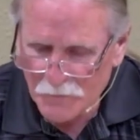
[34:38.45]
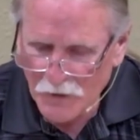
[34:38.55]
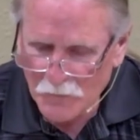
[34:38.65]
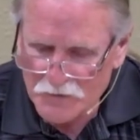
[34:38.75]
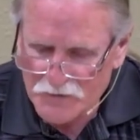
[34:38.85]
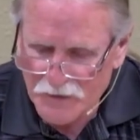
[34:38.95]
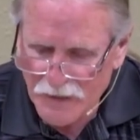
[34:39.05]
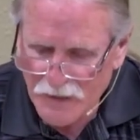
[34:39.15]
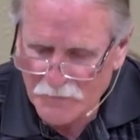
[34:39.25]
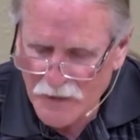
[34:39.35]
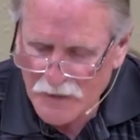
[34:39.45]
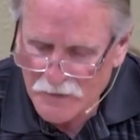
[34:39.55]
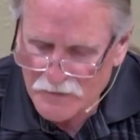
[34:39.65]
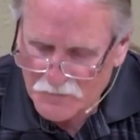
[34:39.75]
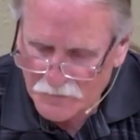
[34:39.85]
by which they had made
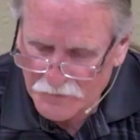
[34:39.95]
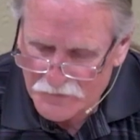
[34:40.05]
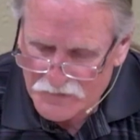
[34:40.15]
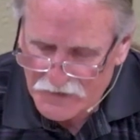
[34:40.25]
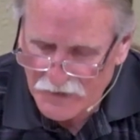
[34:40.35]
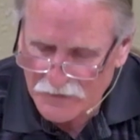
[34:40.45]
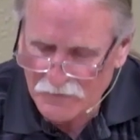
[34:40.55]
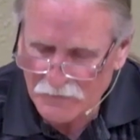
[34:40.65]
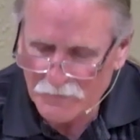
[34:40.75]
Israel sin,